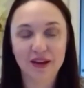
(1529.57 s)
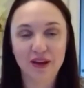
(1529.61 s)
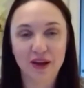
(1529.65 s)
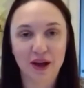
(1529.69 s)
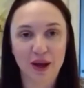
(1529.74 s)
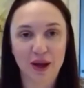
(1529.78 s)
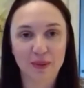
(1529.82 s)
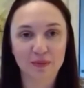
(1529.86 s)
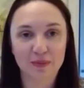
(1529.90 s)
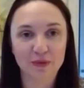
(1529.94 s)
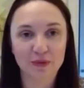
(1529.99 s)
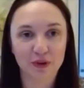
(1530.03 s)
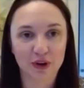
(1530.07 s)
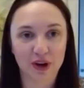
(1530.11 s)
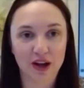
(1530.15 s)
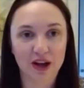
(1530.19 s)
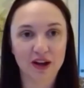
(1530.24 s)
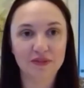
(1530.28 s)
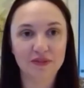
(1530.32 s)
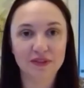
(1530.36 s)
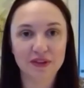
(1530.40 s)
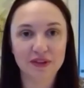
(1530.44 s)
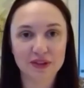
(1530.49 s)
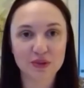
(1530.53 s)
for
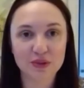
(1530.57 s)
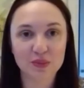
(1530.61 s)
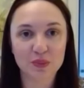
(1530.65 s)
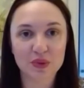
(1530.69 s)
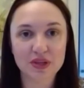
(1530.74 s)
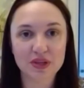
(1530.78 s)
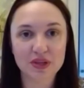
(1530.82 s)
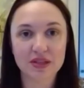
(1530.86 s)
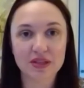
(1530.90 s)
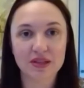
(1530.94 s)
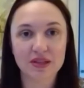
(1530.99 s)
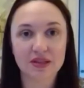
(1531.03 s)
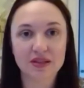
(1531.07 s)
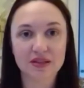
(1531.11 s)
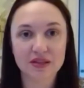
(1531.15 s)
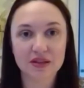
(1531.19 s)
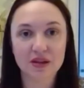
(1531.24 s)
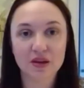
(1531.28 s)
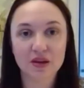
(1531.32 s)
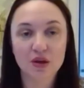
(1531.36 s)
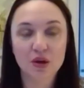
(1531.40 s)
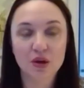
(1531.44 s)
obvious reasons.